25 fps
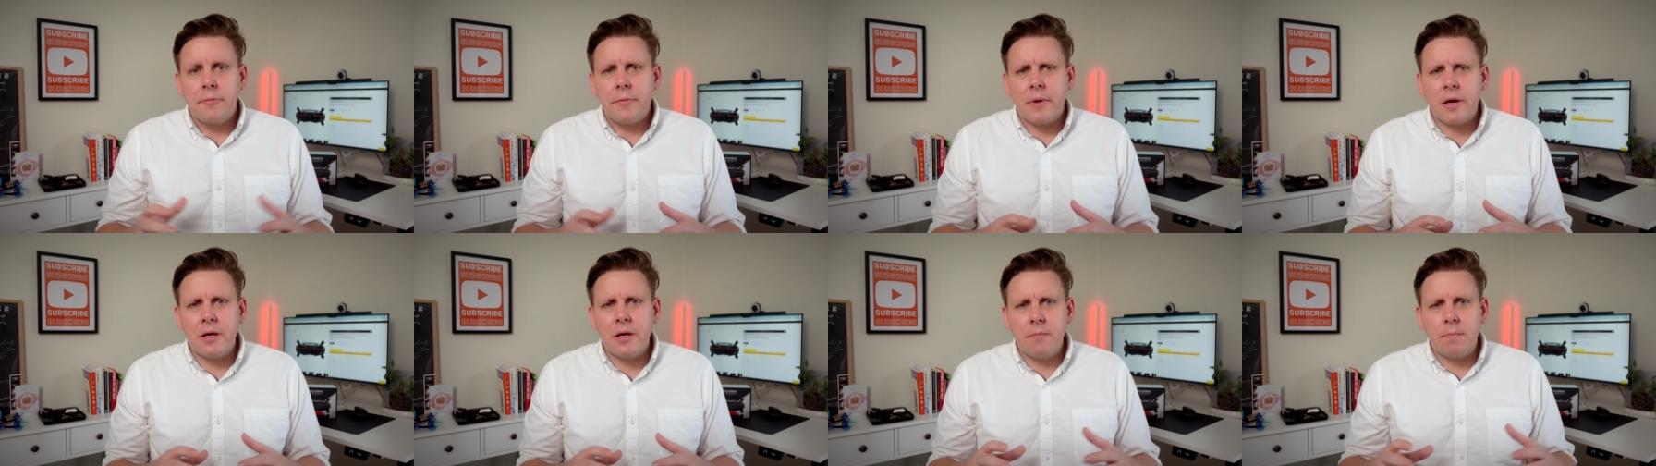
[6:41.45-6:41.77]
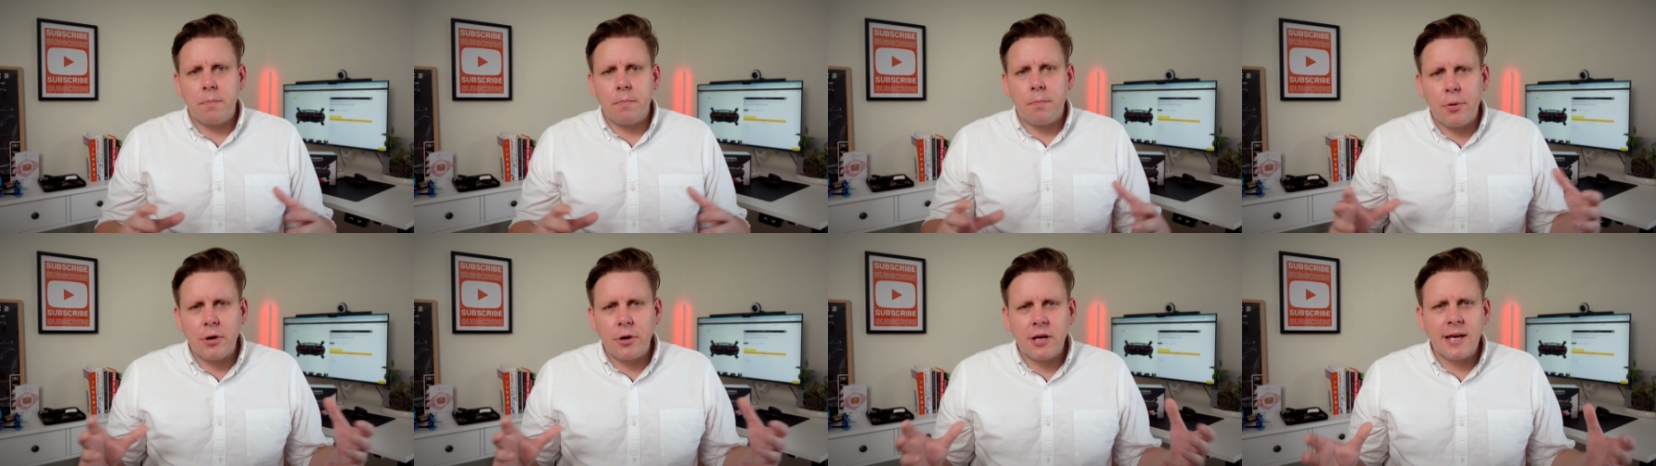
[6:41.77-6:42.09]

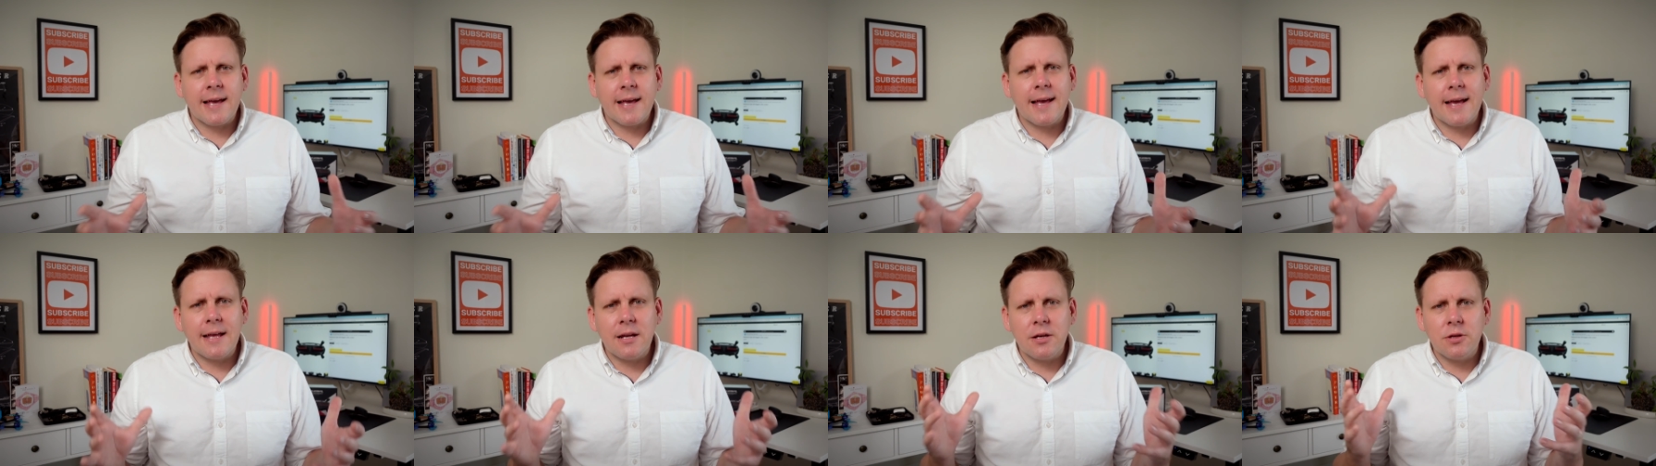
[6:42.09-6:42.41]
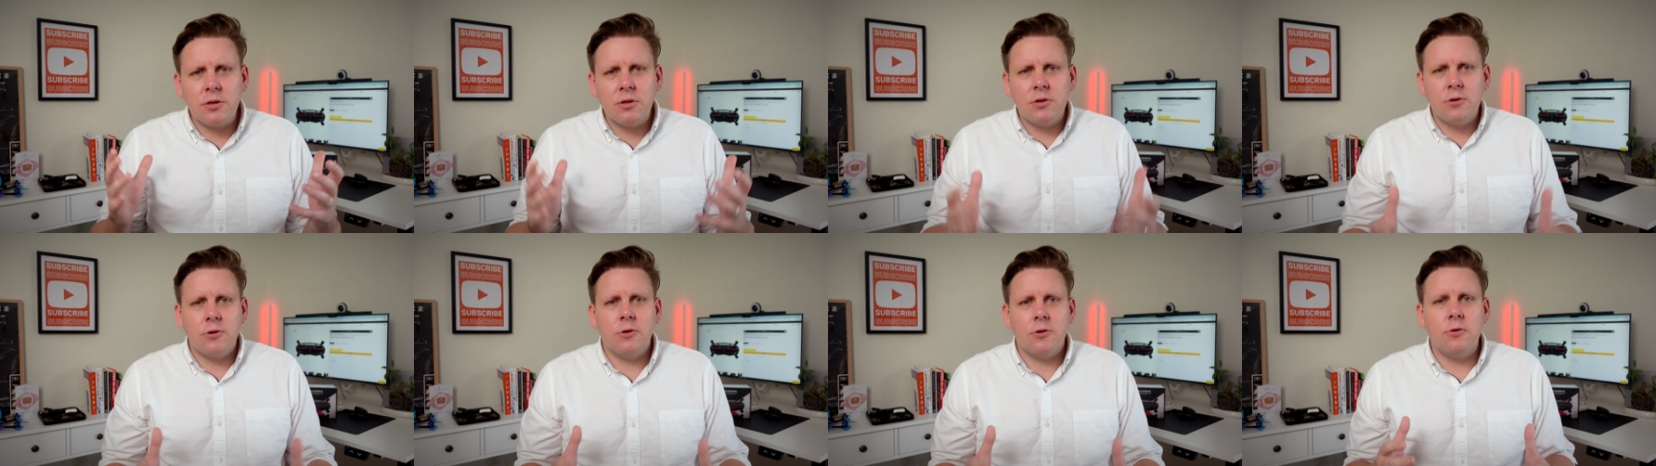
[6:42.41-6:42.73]
and bringing in a
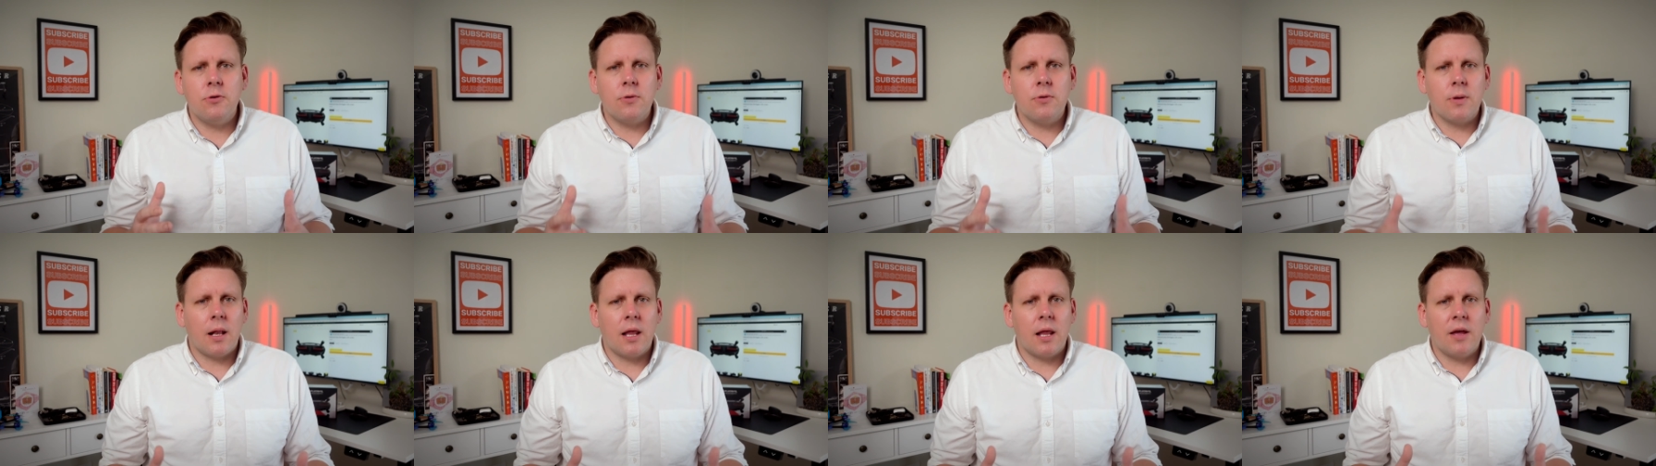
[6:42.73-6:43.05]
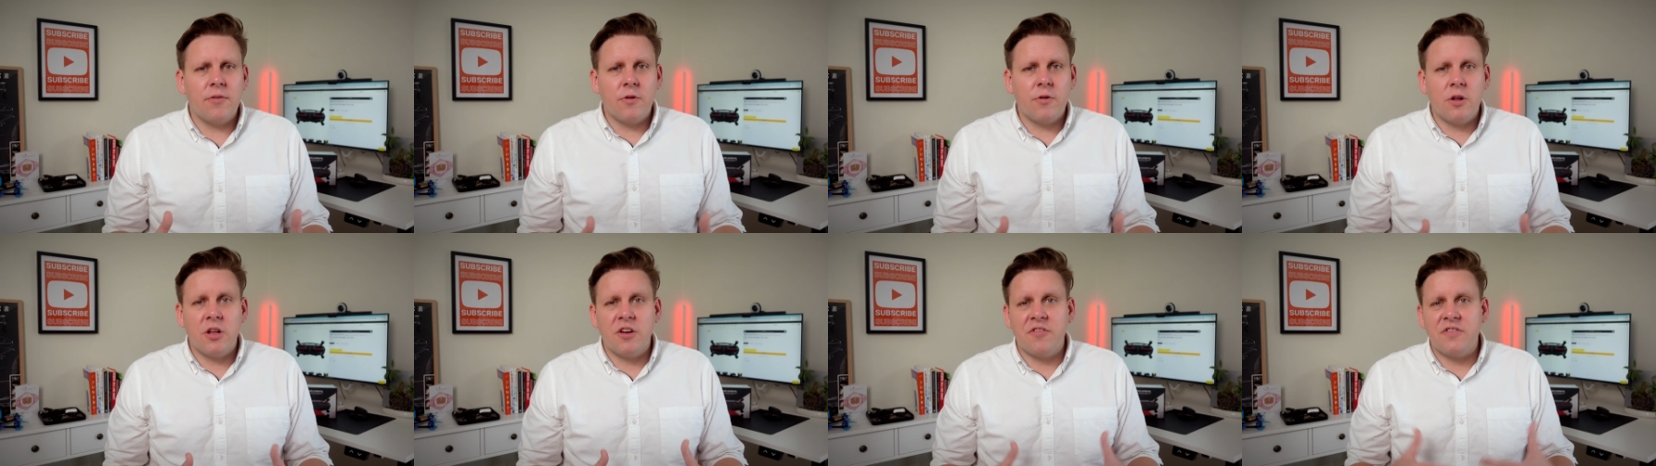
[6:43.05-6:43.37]
new
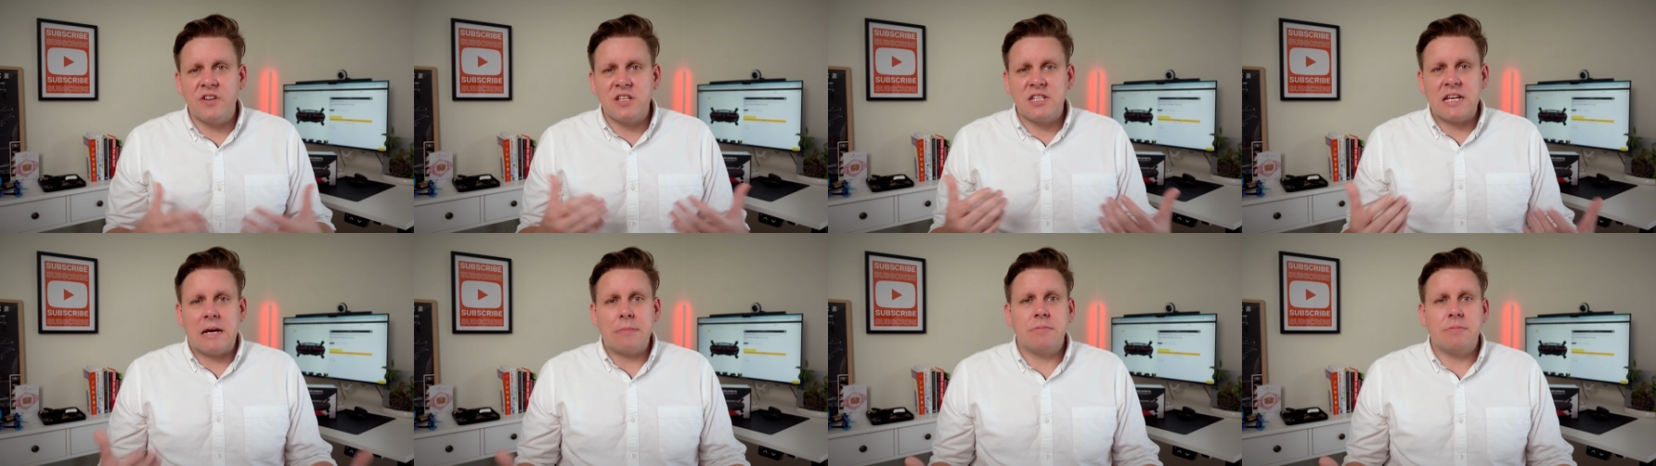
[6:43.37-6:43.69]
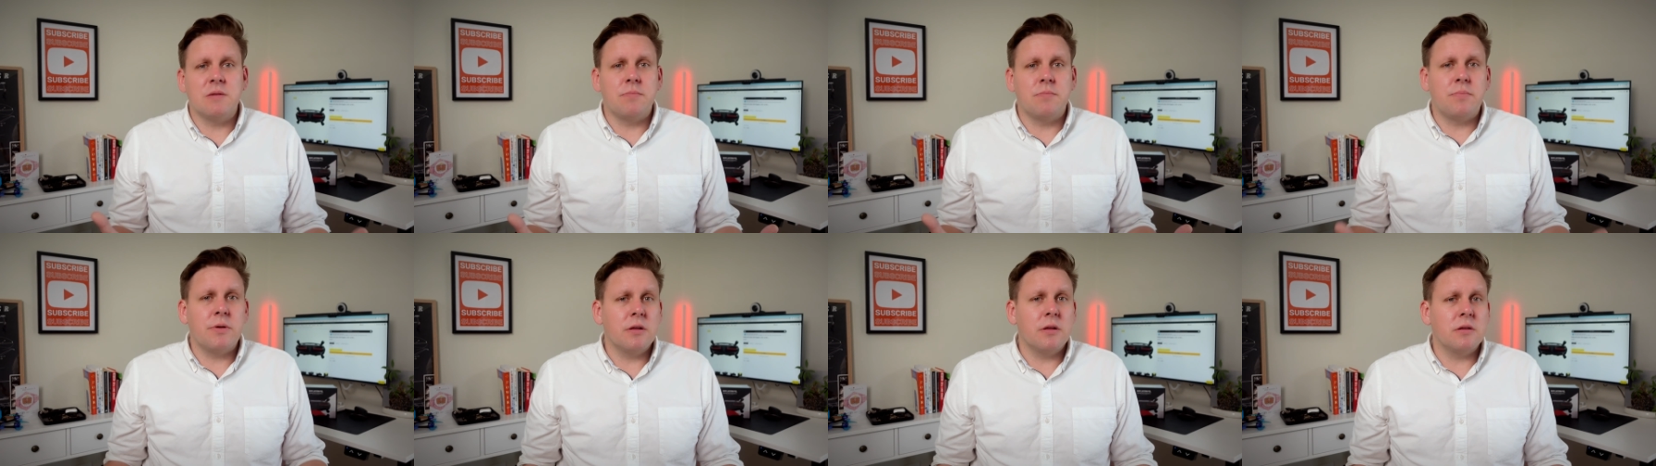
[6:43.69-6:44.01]
level of
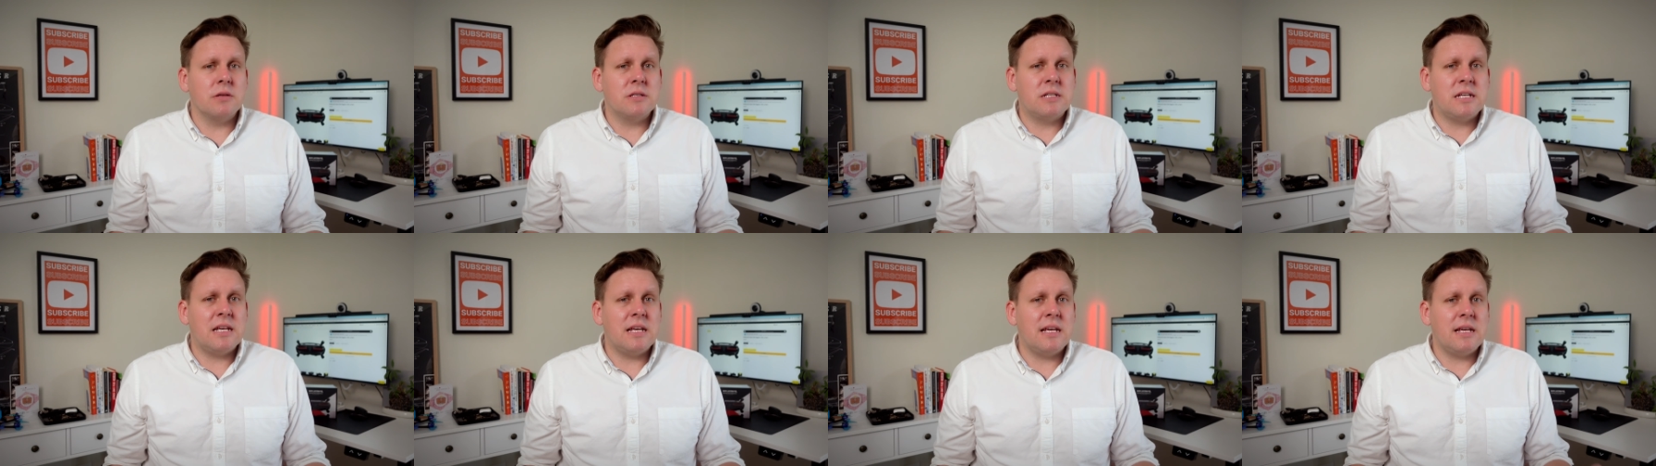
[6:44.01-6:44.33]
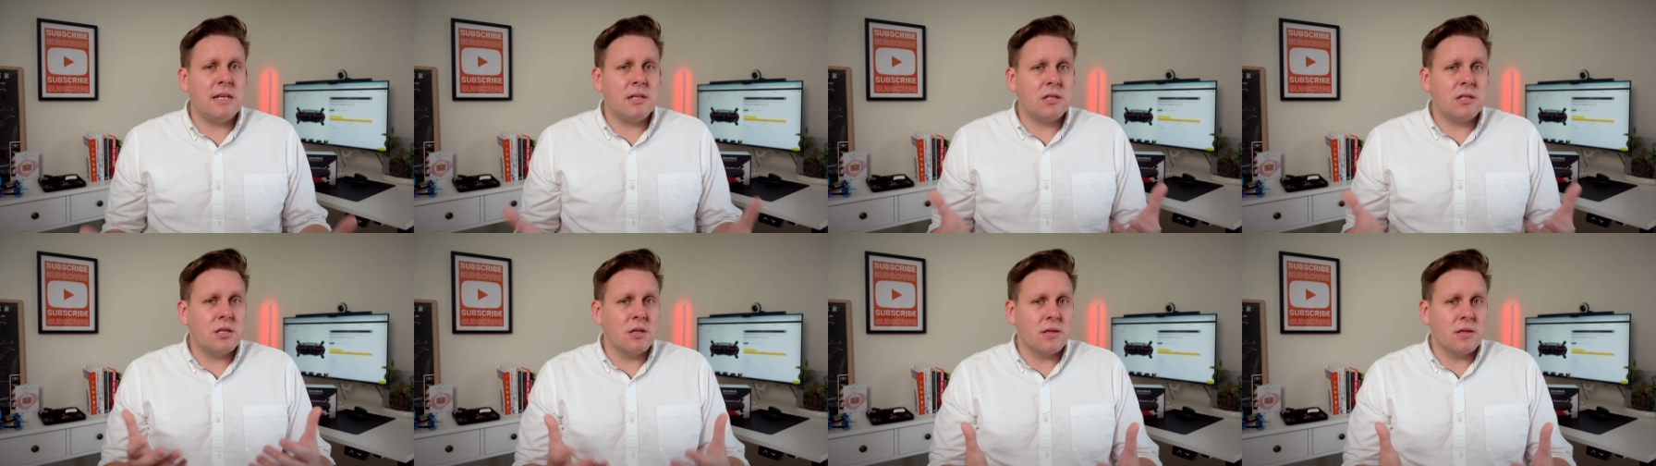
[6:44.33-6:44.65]

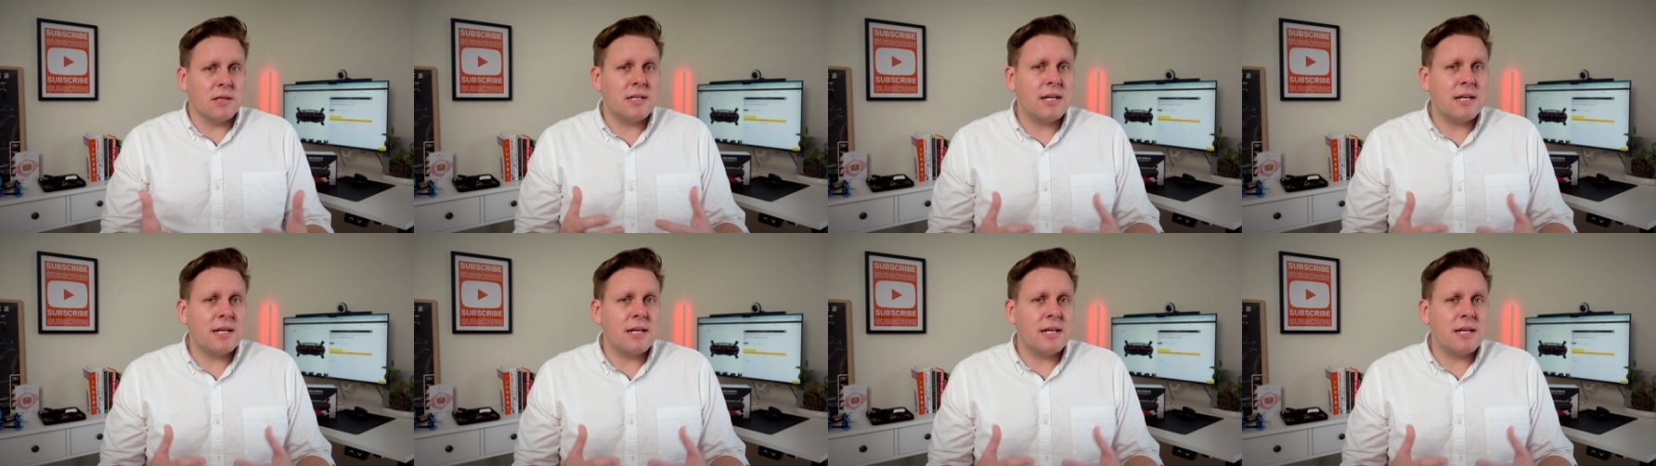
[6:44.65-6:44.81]
adaptability to the